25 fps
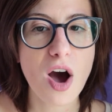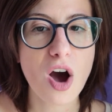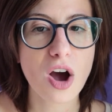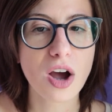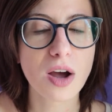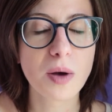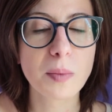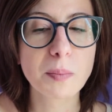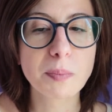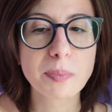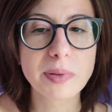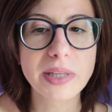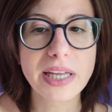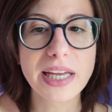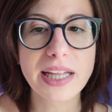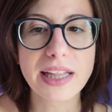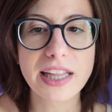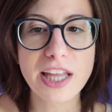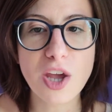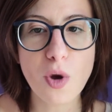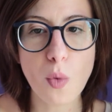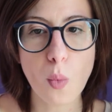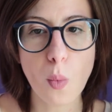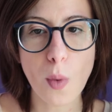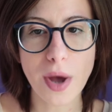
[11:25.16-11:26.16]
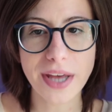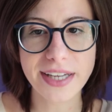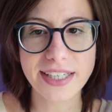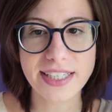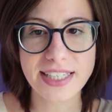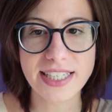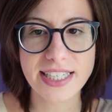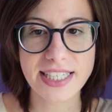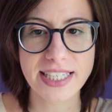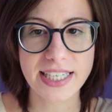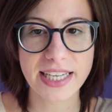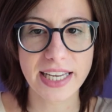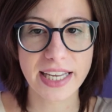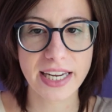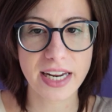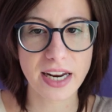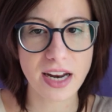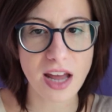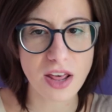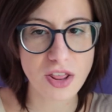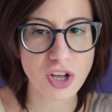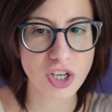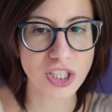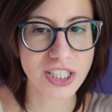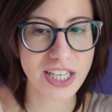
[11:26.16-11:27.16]
completely went in
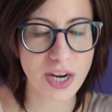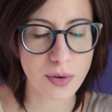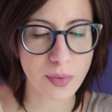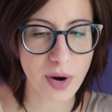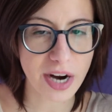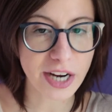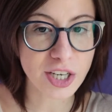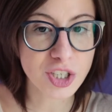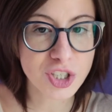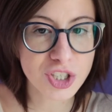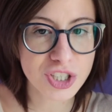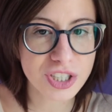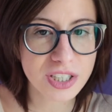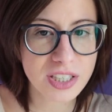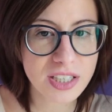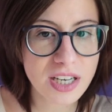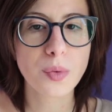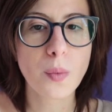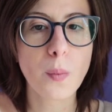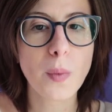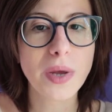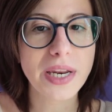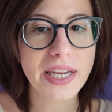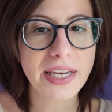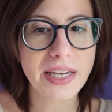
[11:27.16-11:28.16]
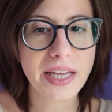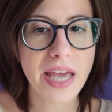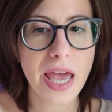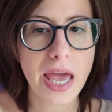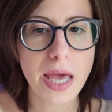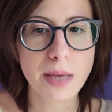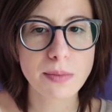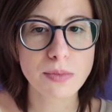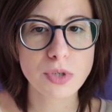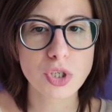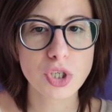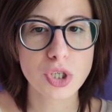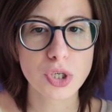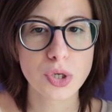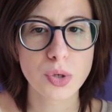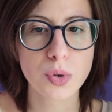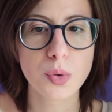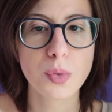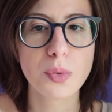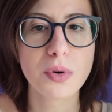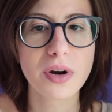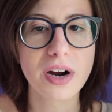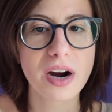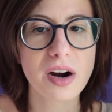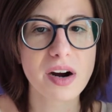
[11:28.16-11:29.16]
another direction when it came
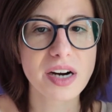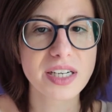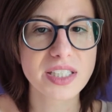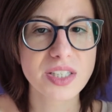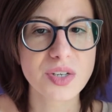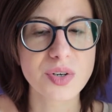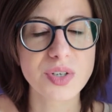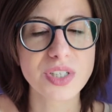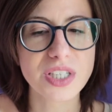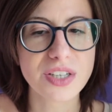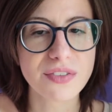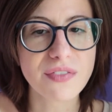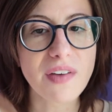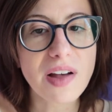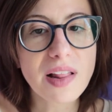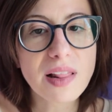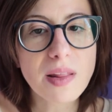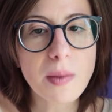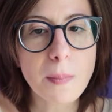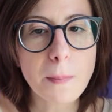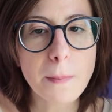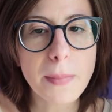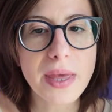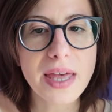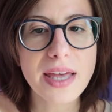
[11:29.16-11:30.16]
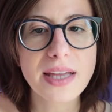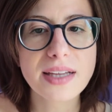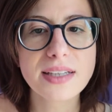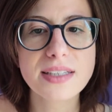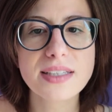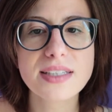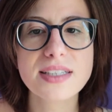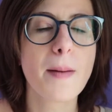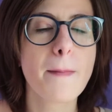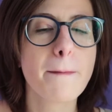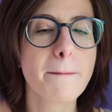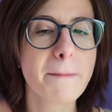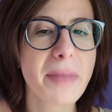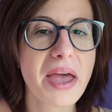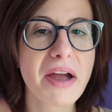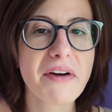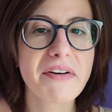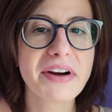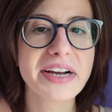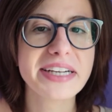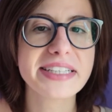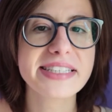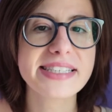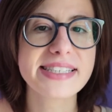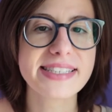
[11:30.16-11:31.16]
to character development,
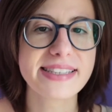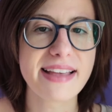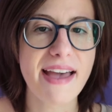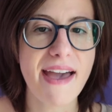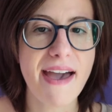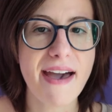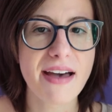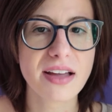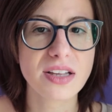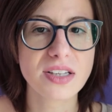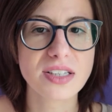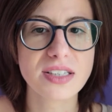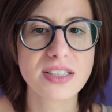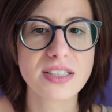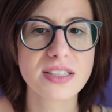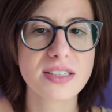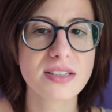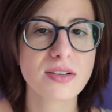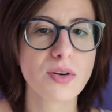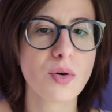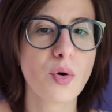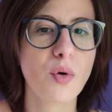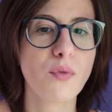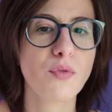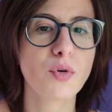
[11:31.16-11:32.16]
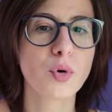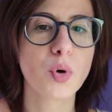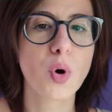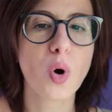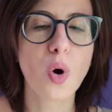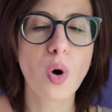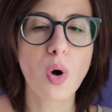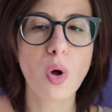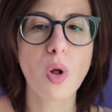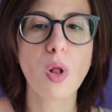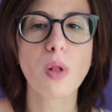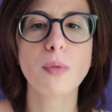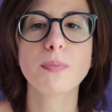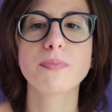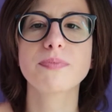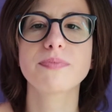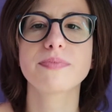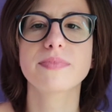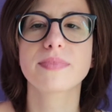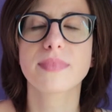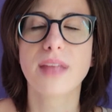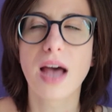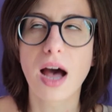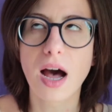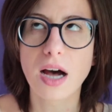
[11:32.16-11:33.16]
parents, and overall
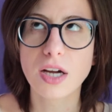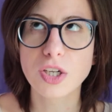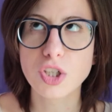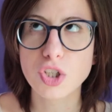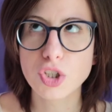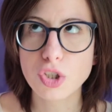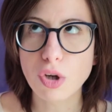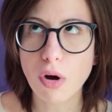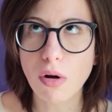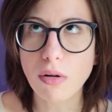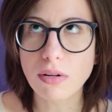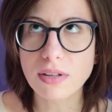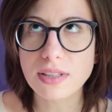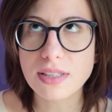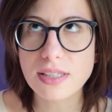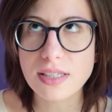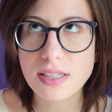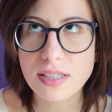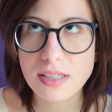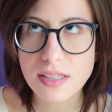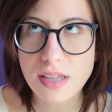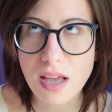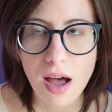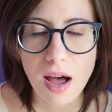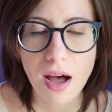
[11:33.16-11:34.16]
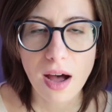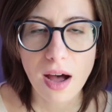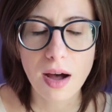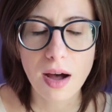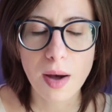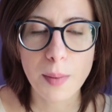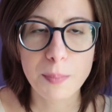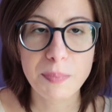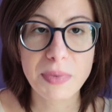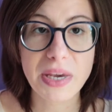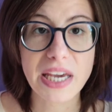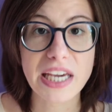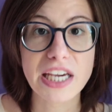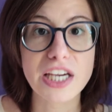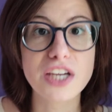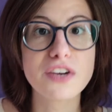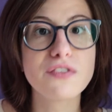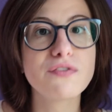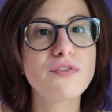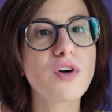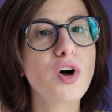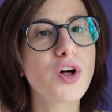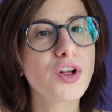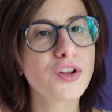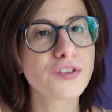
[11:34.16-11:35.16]
adults being
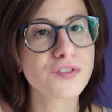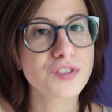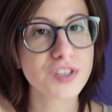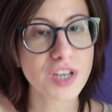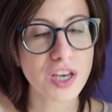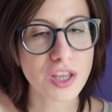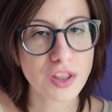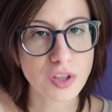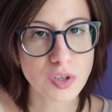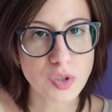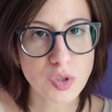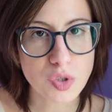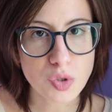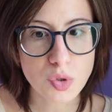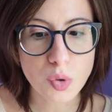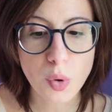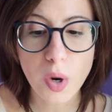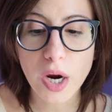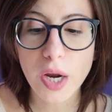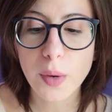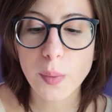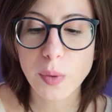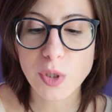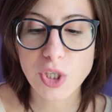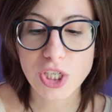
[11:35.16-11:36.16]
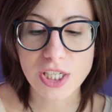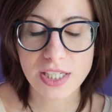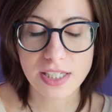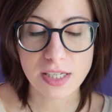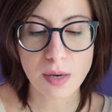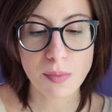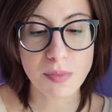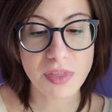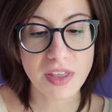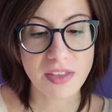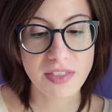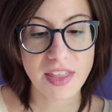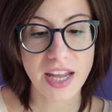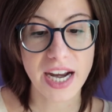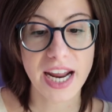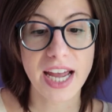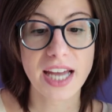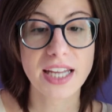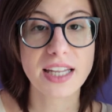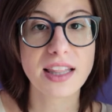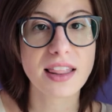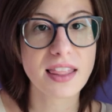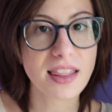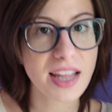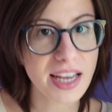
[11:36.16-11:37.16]
involved in the story, which is something that I
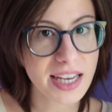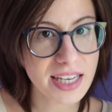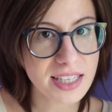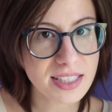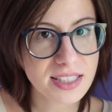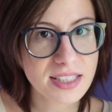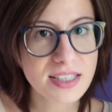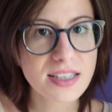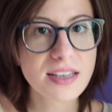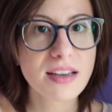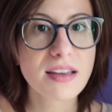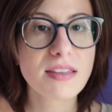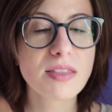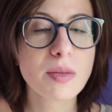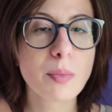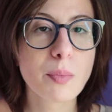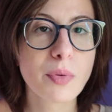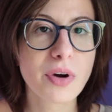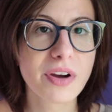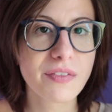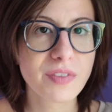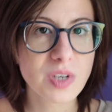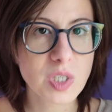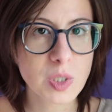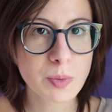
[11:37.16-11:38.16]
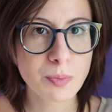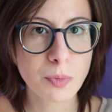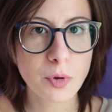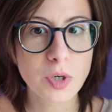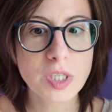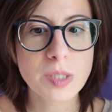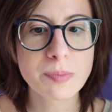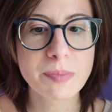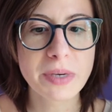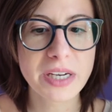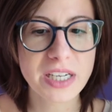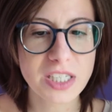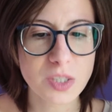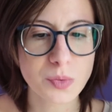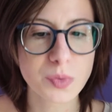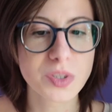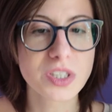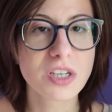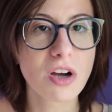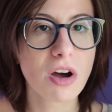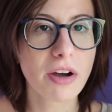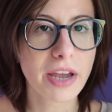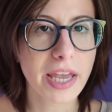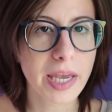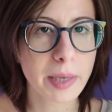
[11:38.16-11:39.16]
had liked in the previous books because we're
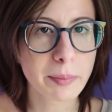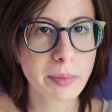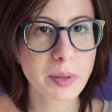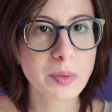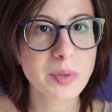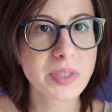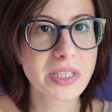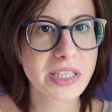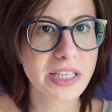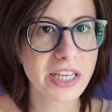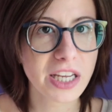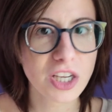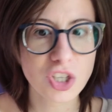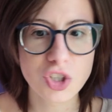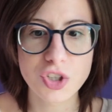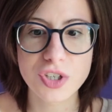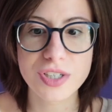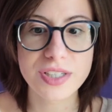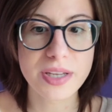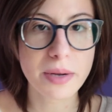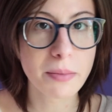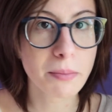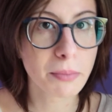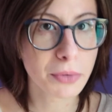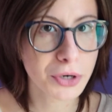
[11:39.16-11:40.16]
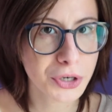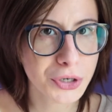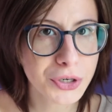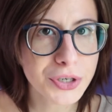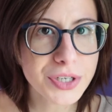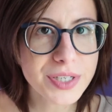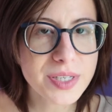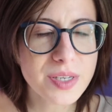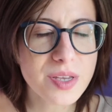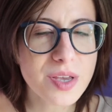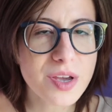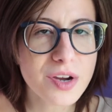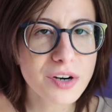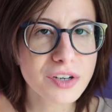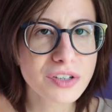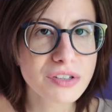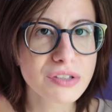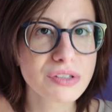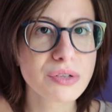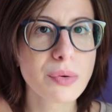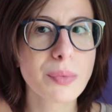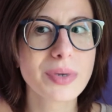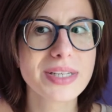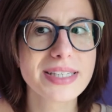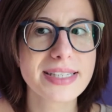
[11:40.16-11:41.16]
talking about teenagers and murders here,
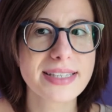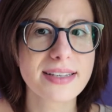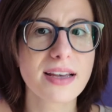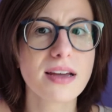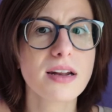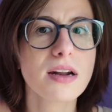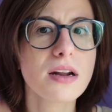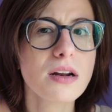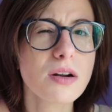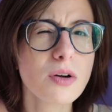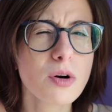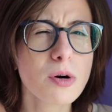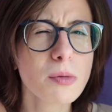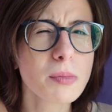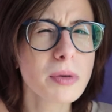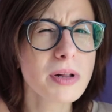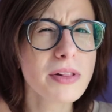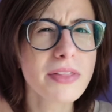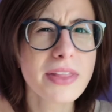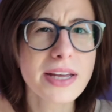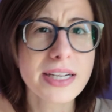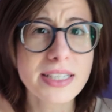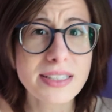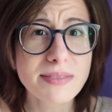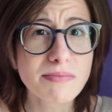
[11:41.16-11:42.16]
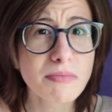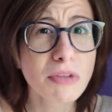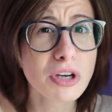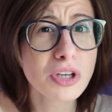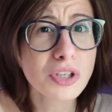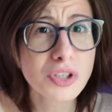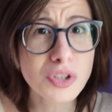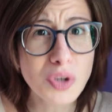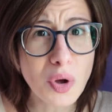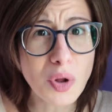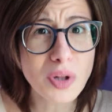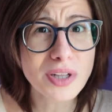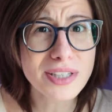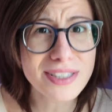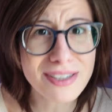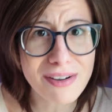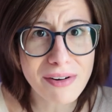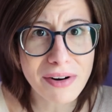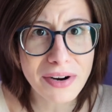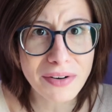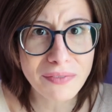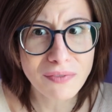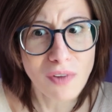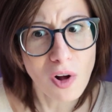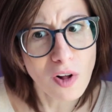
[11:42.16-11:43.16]
so it's kind of normal that adults are
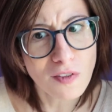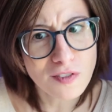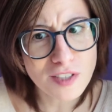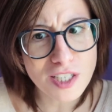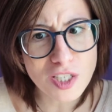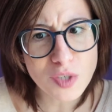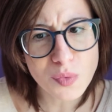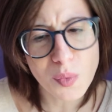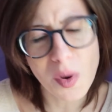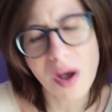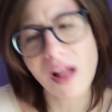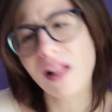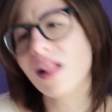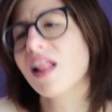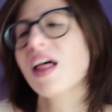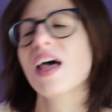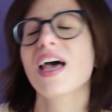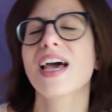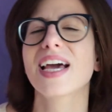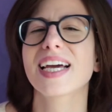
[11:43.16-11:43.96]
involved as well.